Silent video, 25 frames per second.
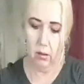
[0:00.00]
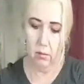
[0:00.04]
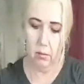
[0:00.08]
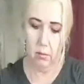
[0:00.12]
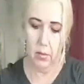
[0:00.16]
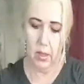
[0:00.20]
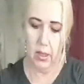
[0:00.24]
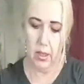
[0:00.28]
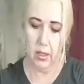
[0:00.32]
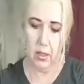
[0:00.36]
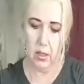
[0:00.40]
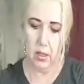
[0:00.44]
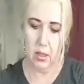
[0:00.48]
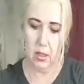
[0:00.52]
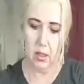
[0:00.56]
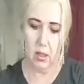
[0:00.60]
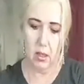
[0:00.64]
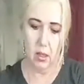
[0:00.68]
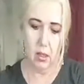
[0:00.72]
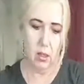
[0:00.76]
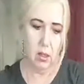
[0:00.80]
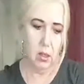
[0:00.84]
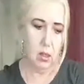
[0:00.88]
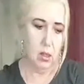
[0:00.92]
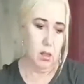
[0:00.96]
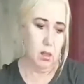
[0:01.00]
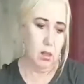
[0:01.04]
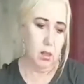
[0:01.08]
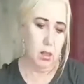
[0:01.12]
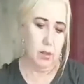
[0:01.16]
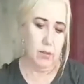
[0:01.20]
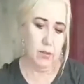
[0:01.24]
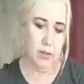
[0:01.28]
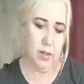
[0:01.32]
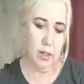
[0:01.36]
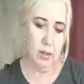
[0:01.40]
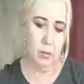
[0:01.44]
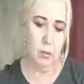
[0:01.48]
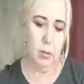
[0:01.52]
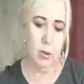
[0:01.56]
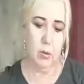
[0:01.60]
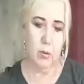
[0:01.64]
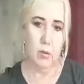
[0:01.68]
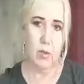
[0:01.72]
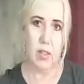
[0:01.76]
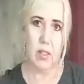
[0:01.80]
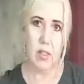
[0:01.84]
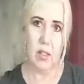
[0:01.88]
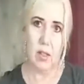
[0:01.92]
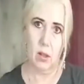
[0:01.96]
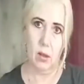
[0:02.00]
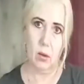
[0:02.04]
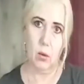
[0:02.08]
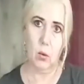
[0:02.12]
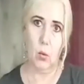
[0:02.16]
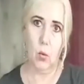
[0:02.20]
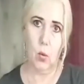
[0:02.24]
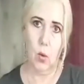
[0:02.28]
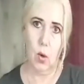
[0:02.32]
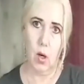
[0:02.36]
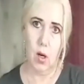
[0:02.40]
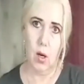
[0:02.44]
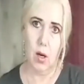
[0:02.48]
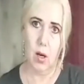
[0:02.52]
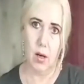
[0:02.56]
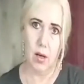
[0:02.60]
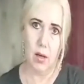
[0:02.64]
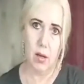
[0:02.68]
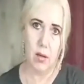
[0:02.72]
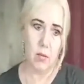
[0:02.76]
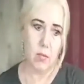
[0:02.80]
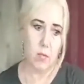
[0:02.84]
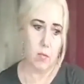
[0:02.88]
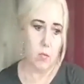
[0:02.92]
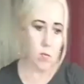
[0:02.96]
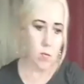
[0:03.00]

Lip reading: means if they've been without water